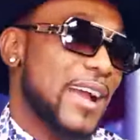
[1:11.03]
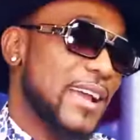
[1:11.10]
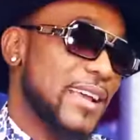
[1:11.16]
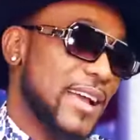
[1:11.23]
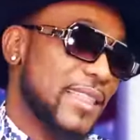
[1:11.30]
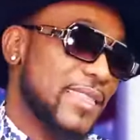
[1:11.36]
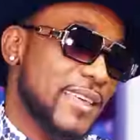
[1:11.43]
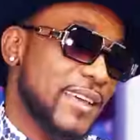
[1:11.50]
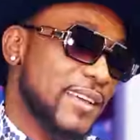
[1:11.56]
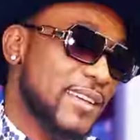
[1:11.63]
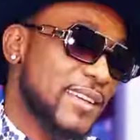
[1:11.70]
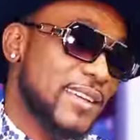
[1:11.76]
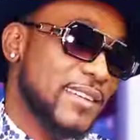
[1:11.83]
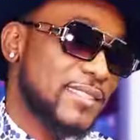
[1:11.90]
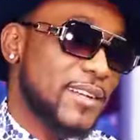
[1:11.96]
I think
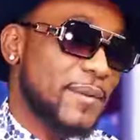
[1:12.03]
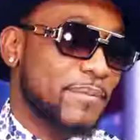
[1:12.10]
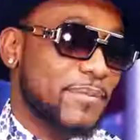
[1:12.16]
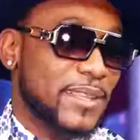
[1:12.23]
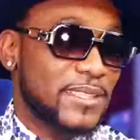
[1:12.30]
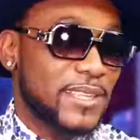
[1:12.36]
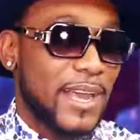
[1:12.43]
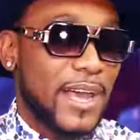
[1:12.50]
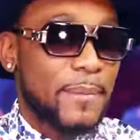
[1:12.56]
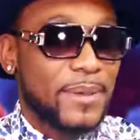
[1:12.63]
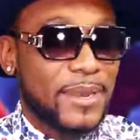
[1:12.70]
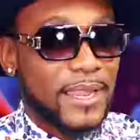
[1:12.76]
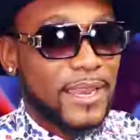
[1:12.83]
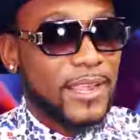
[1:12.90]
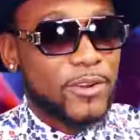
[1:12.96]
it's a
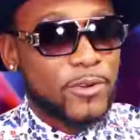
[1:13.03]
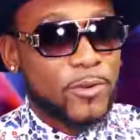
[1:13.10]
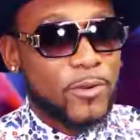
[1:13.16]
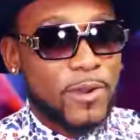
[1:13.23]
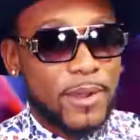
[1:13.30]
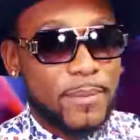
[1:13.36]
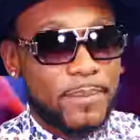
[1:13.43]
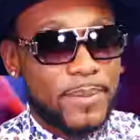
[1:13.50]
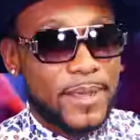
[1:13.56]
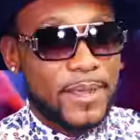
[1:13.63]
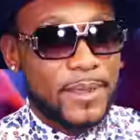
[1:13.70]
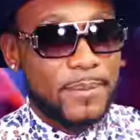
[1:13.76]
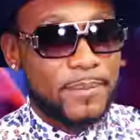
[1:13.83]
habit that I grew up